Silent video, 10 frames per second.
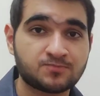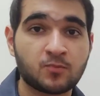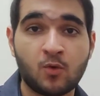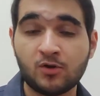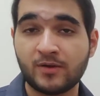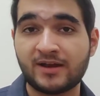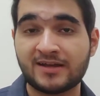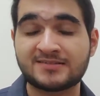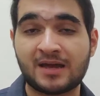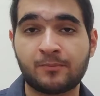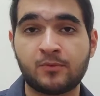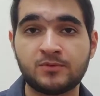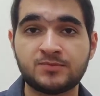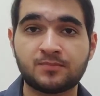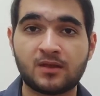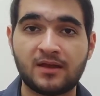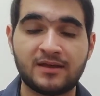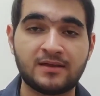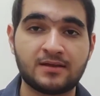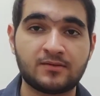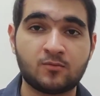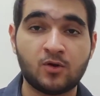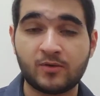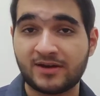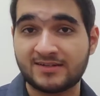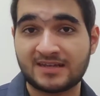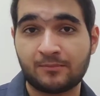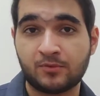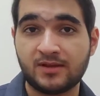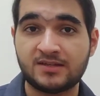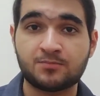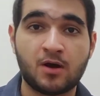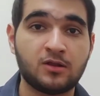One great example is